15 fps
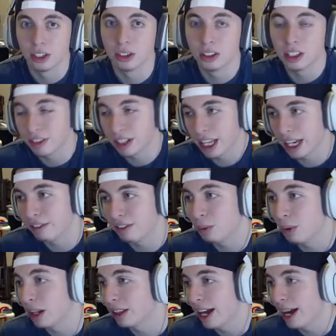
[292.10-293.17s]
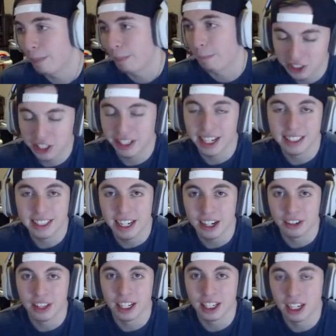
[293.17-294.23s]
So leave a like if you want that, and I'll see you guys
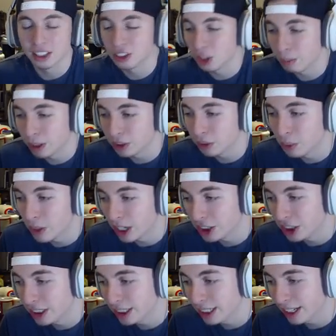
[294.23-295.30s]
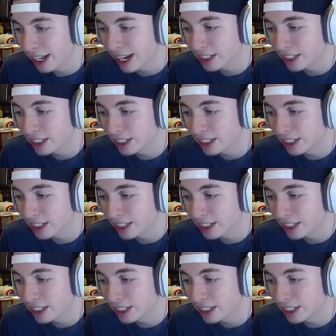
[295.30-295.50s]
later. Thank you guys so much for watching.